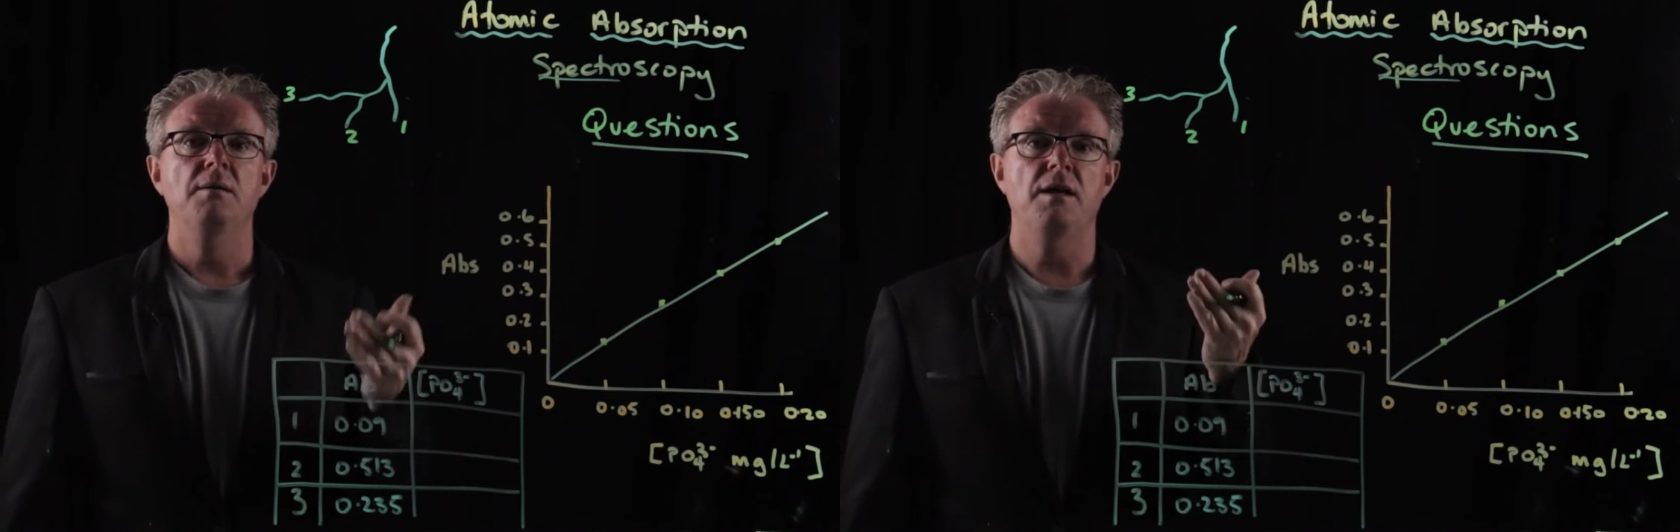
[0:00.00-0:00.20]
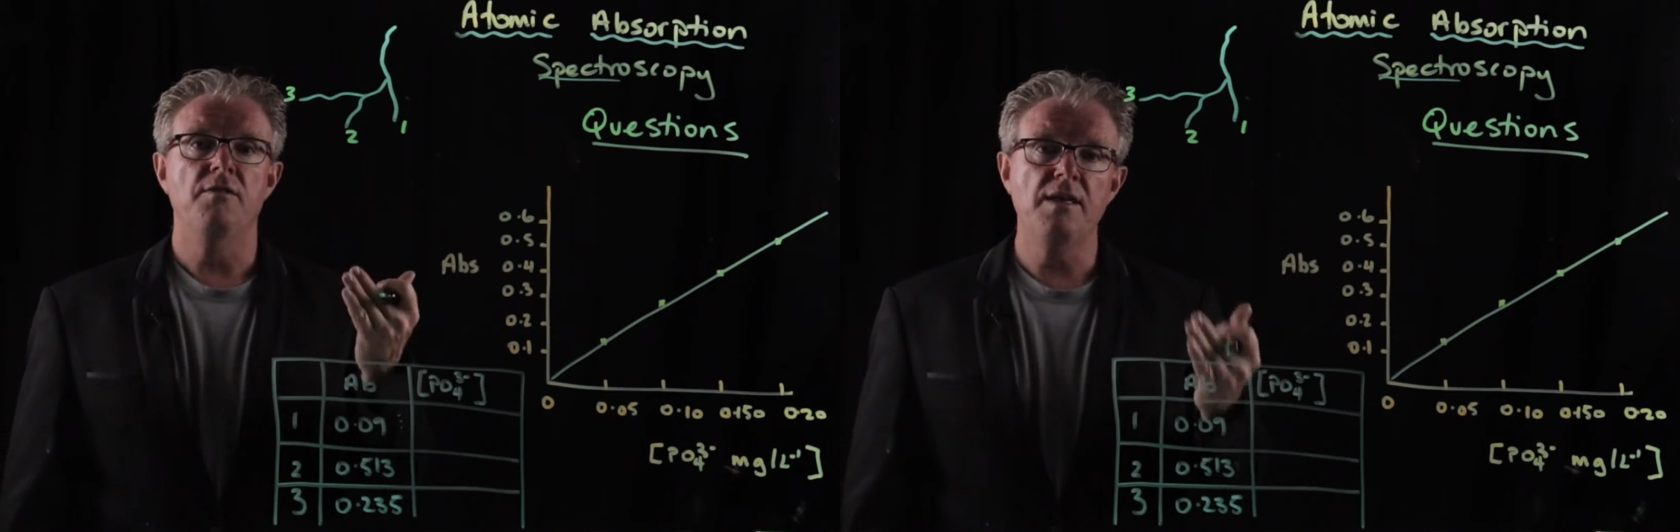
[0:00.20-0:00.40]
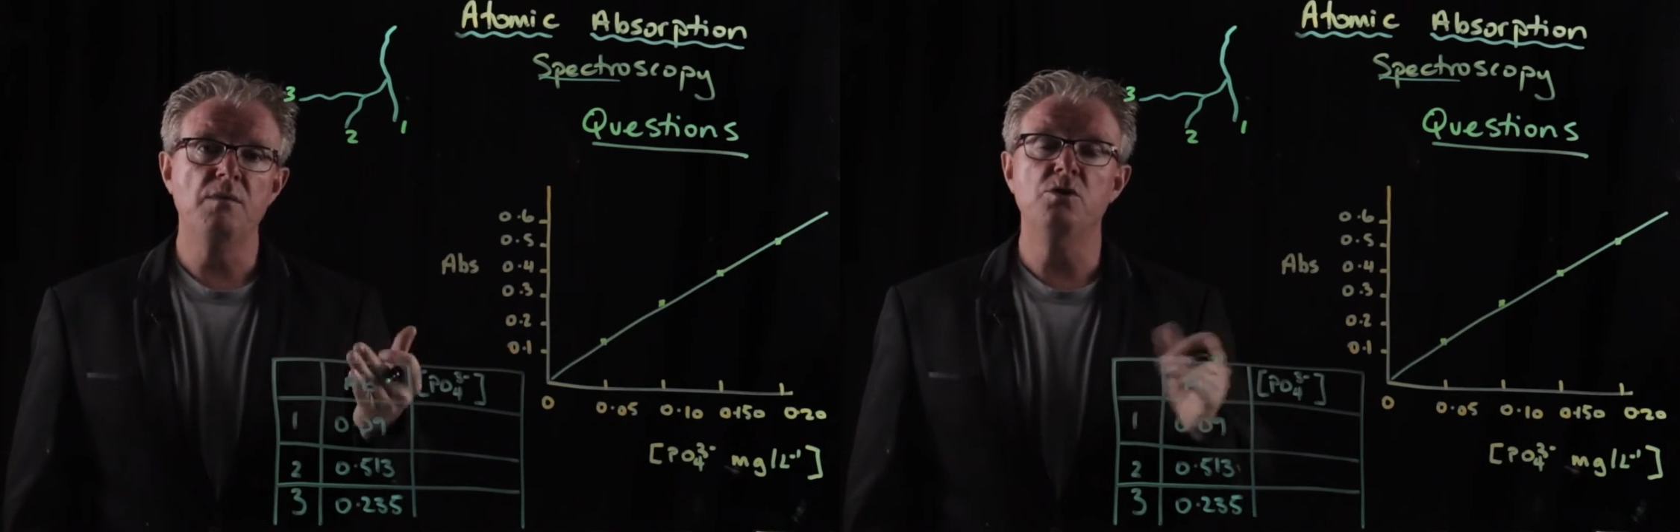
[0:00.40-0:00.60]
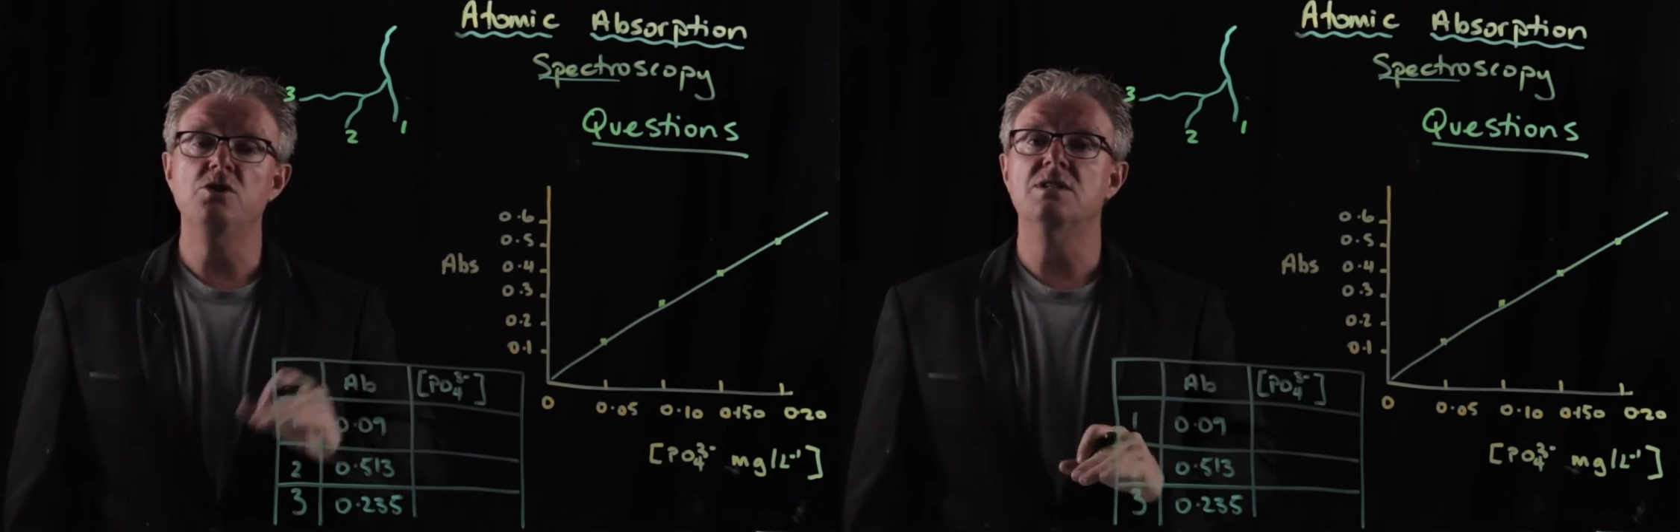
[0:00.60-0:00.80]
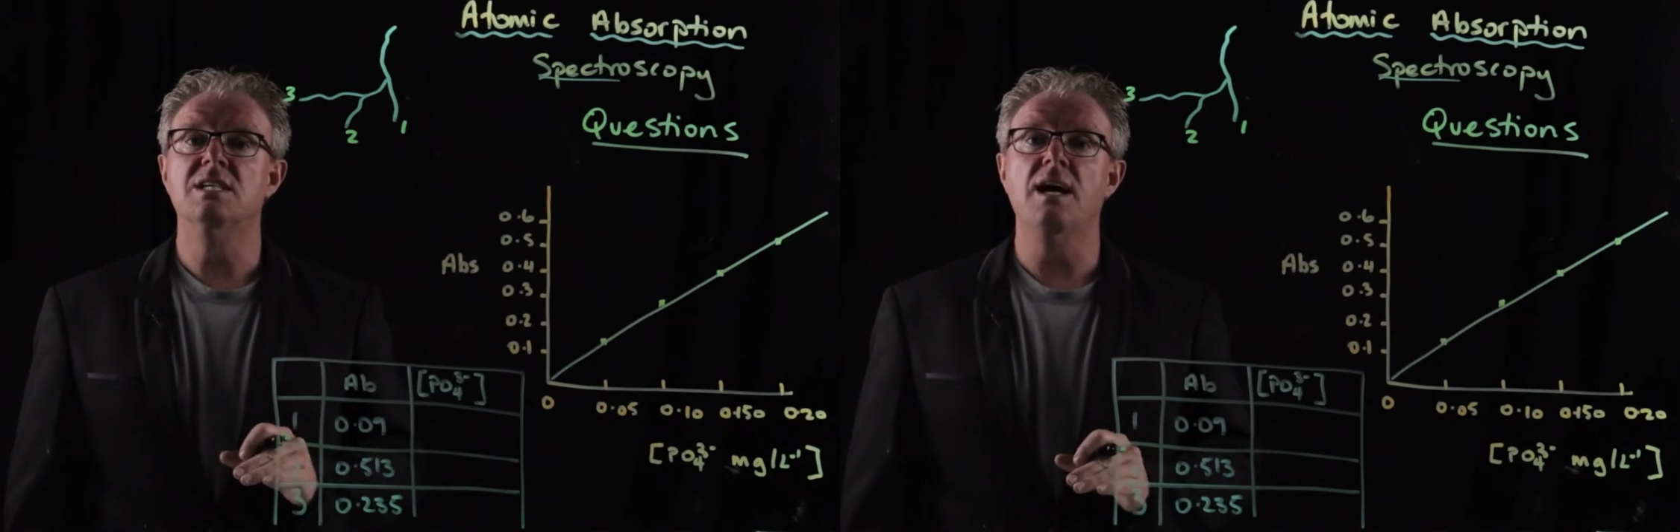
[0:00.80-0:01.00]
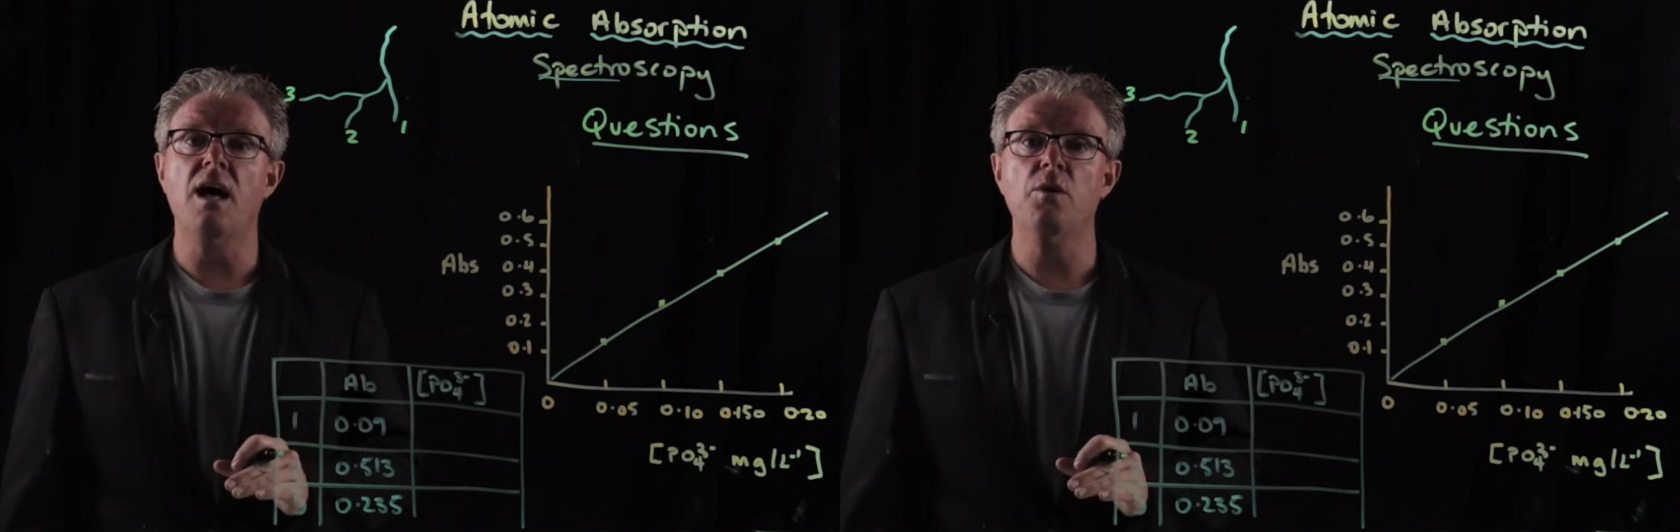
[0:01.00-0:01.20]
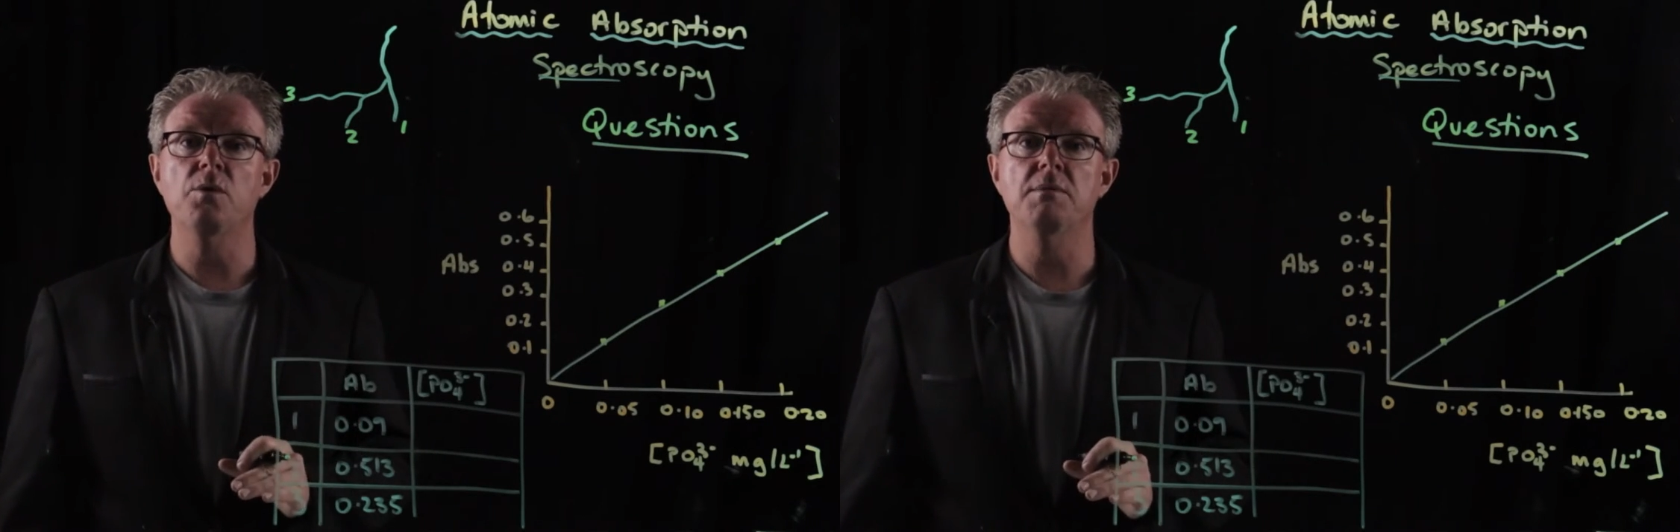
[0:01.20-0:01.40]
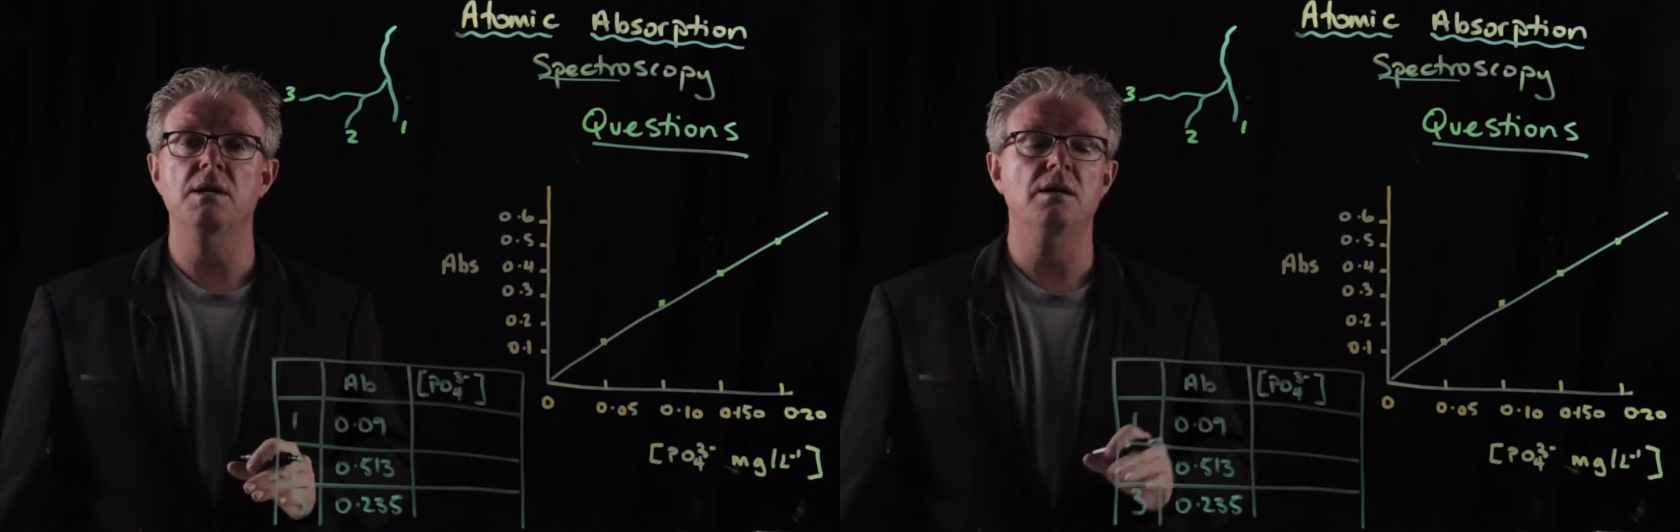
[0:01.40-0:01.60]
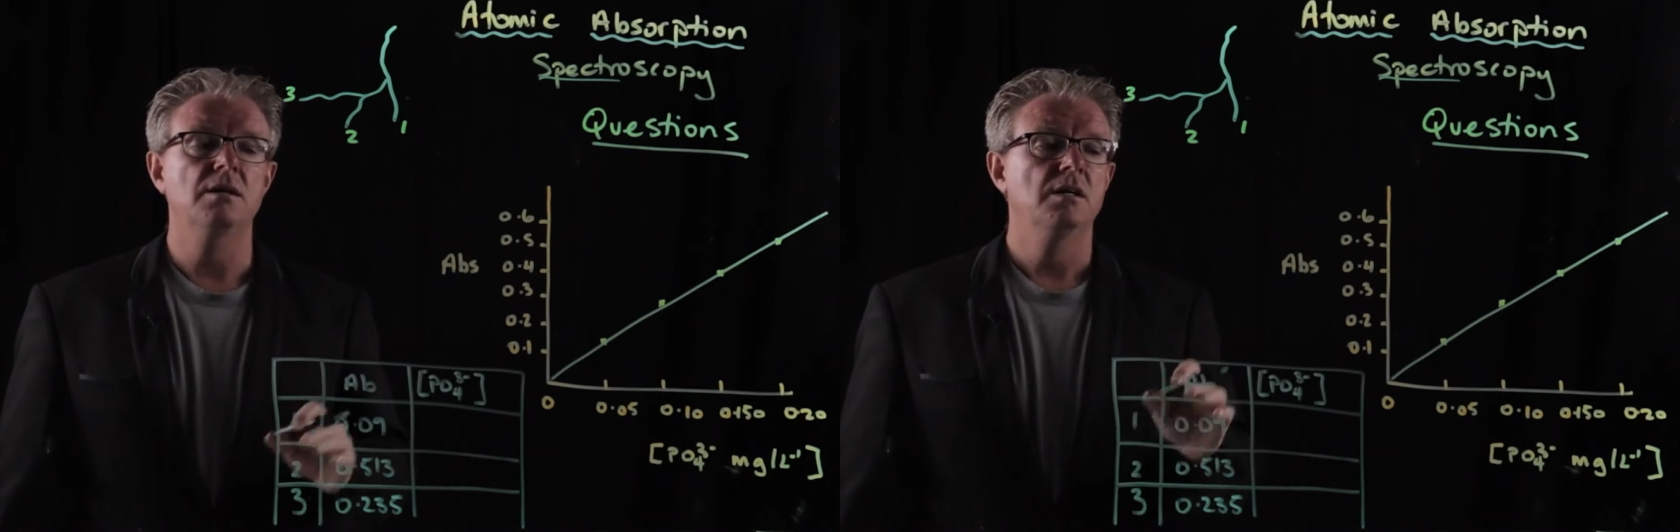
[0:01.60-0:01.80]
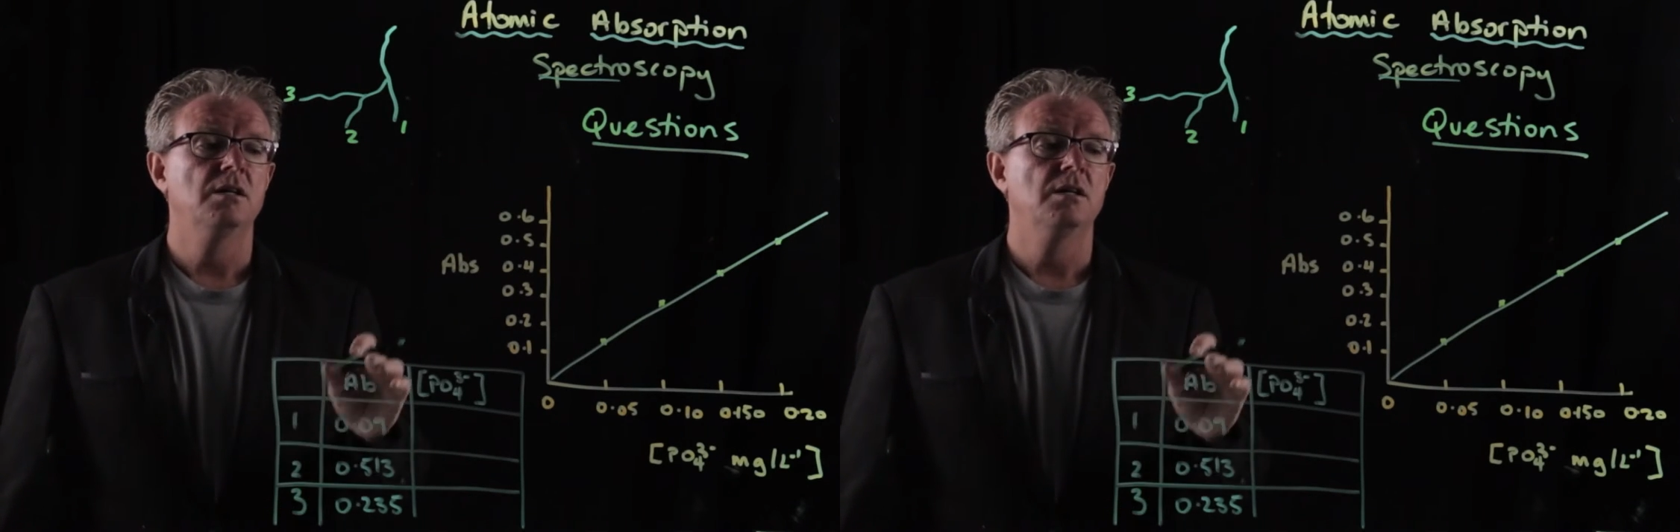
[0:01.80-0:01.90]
And then we use a colorimeter